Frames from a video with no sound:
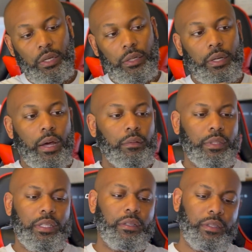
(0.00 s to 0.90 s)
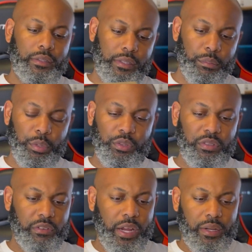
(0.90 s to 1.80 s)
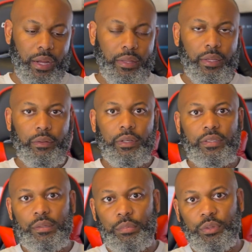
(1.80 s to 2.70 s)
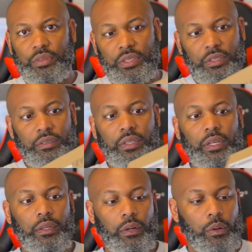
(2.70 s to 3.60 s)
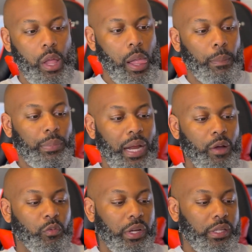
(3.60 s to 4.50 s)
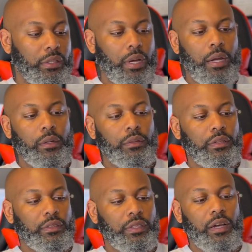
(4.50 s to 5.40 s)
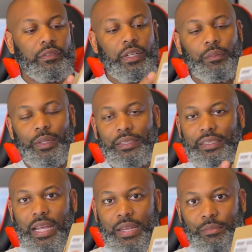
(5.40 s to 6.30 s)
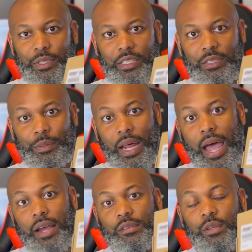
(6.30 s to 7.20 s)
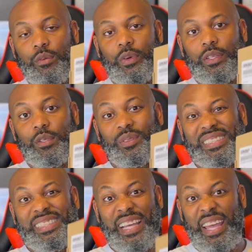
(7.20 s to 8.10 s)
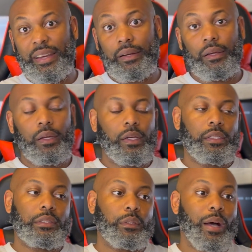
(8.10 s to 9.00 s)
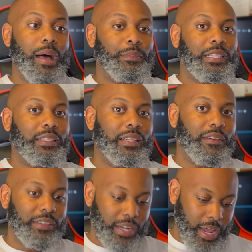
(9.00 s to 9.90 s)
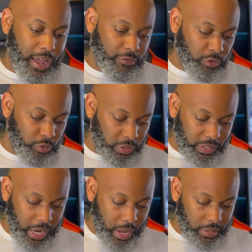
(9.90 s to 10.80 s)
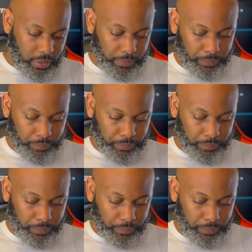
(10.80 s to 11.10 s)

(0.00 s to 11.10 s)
And I don't think you're gonna see boosts, right? I don't think you're gonna see boosts. It is thick though. But I know this is covered up by the Stadium Goods, but I actually went to a 10. So I'm an 11.5 true to size.